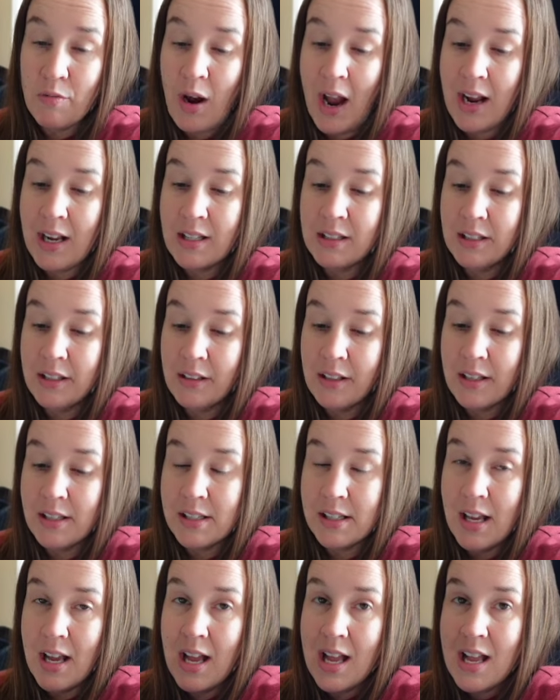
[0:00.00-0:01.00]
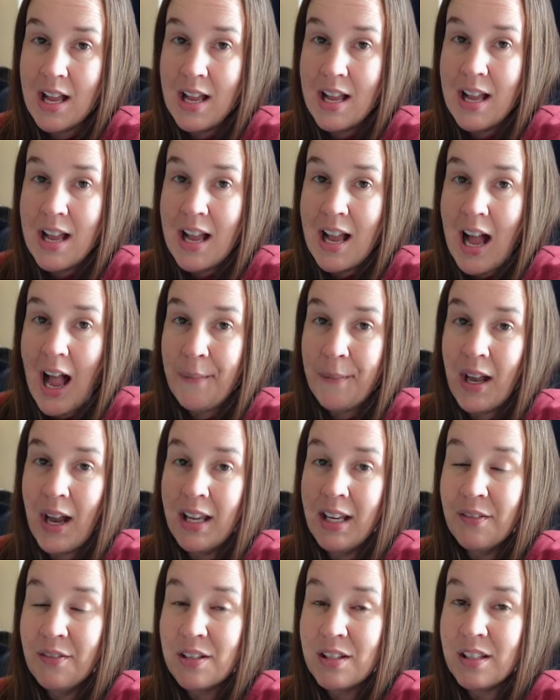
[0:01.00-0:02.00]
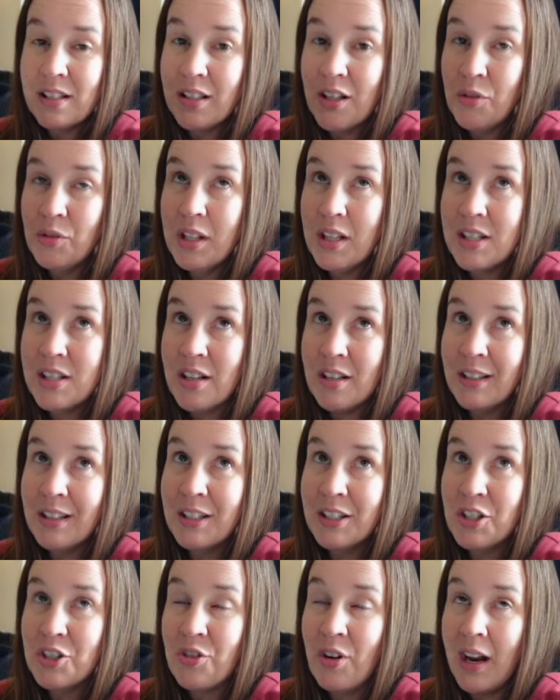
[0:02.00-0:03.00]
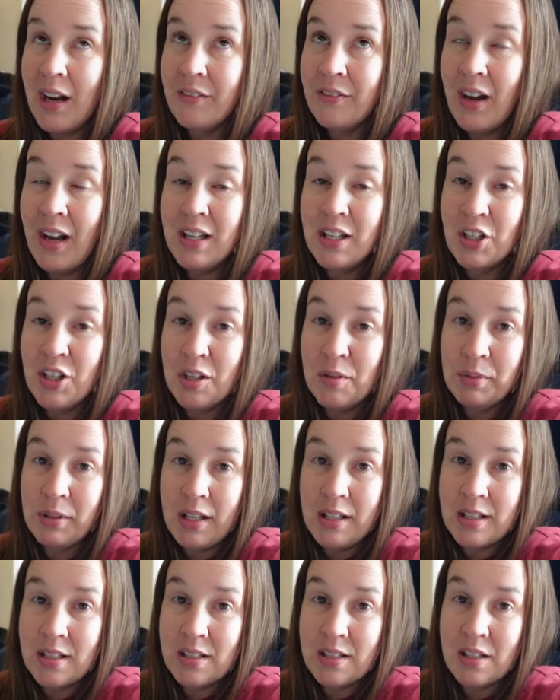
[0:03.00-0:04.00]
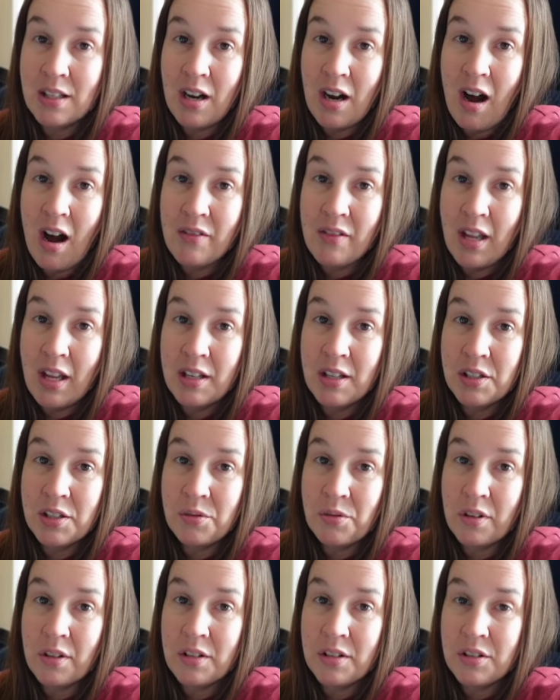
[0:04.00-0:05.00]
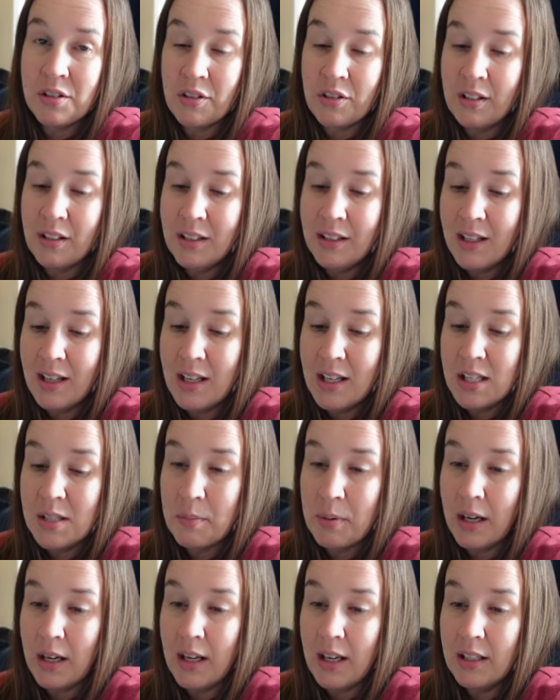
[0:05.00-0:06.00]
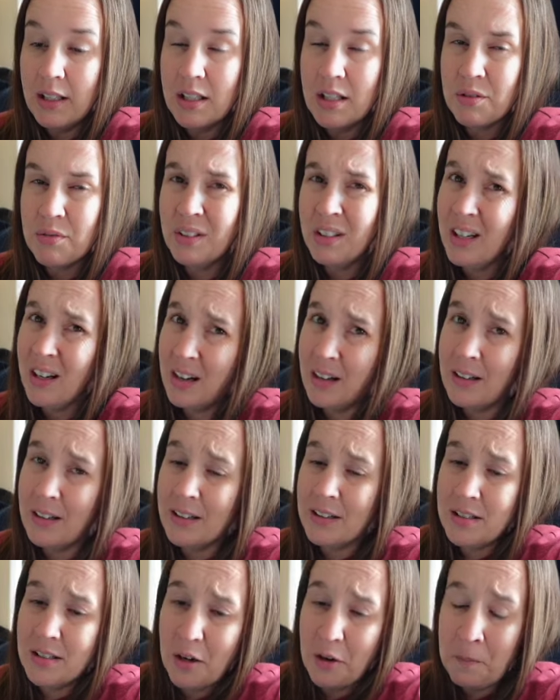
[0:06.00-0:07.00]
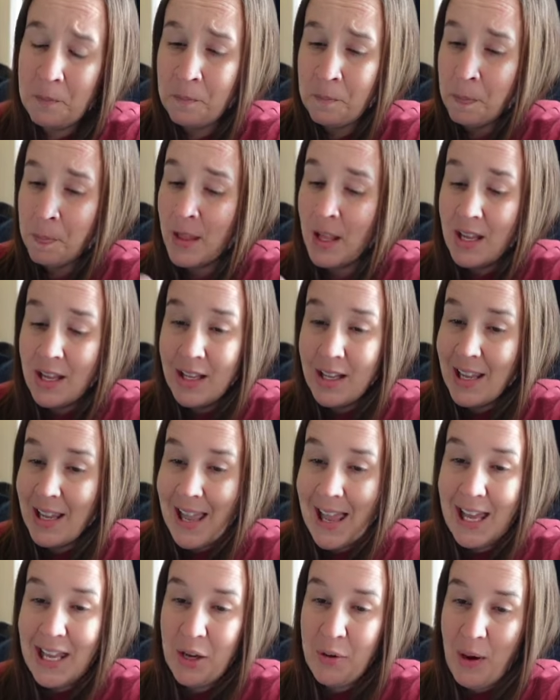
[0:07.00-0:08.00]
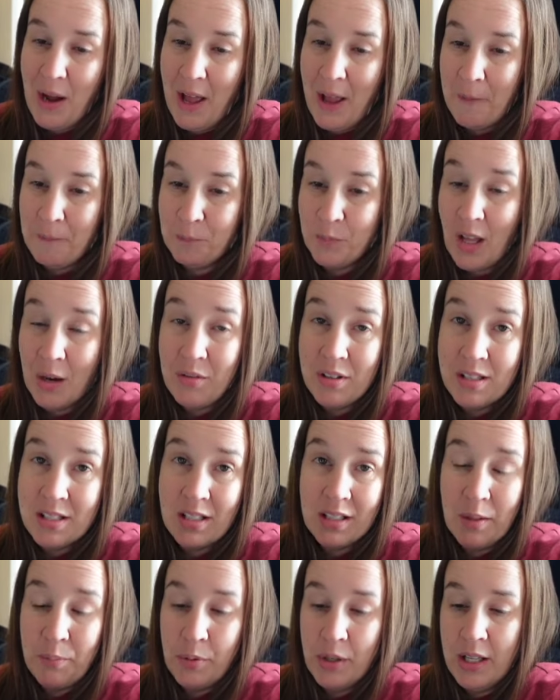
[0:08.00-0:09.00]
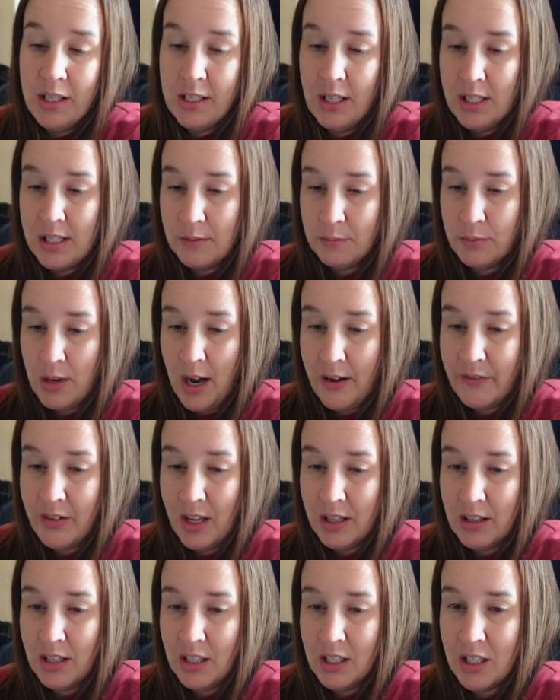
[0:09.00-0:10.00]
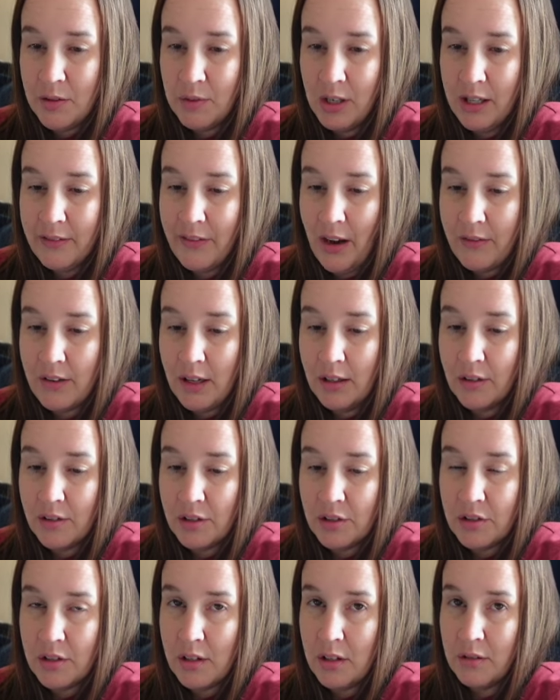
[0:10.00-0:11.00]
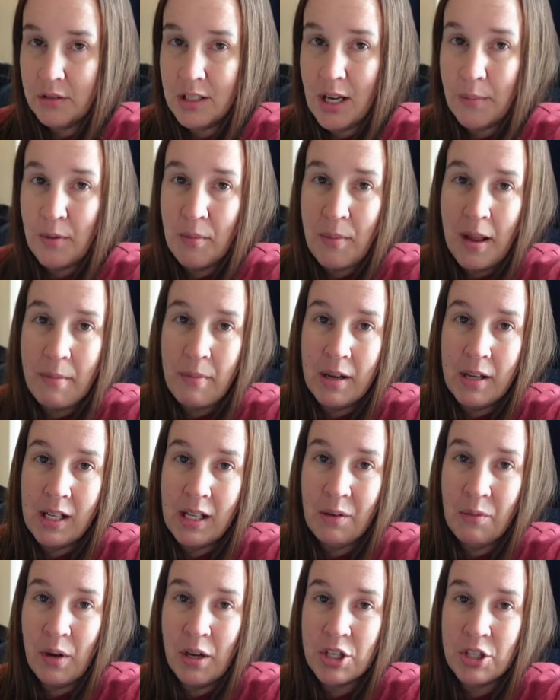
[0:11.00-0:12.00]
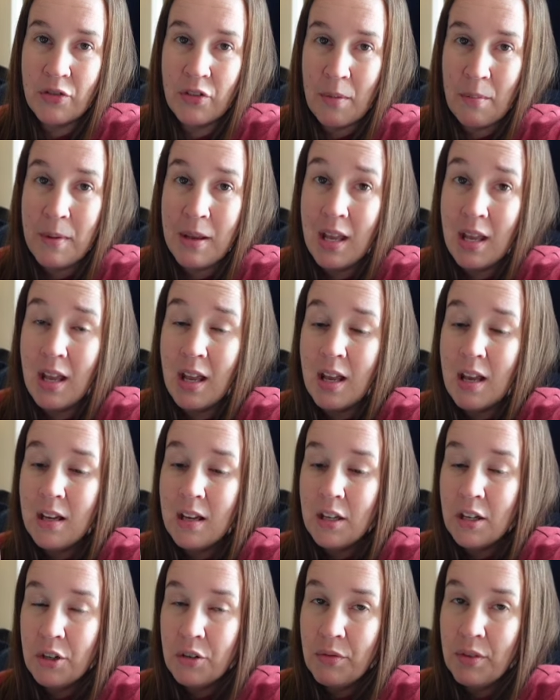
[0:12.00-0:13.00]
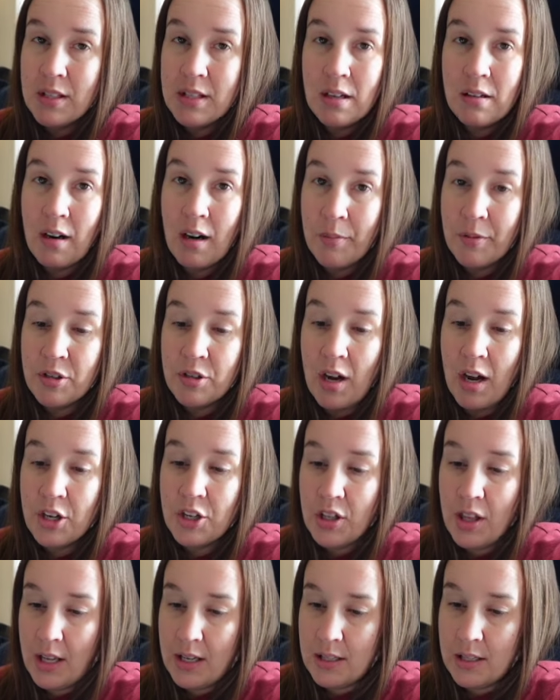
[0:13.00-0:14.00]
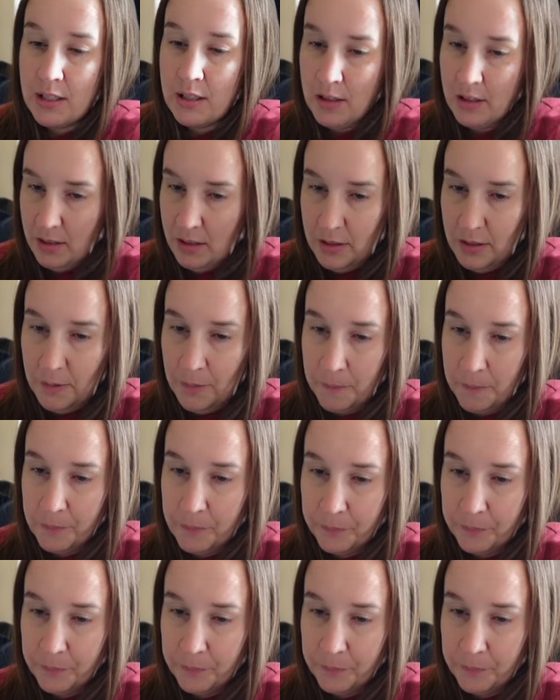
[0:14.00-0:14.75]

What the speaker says: Rack clearance. I'm kind of slowly starting to try to find good places to online source certain things, but it's really hard. So anyway, that was still a pretty decent profit. I think $25 or so, double my money, which for me, retail arbitrage, that's good.